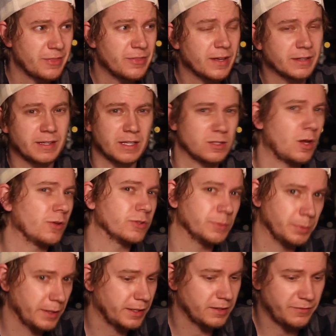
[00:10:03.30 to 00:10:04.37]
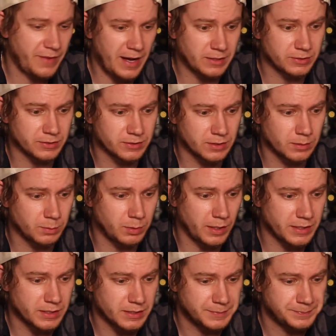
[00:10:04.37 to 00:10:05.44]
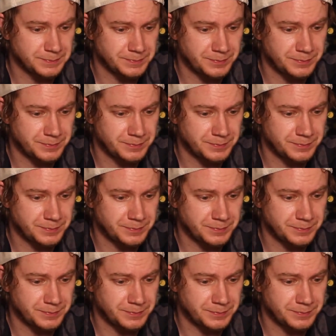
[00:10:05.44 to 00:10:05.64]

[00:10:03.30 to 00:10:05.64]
think that's also playing a factor into the price.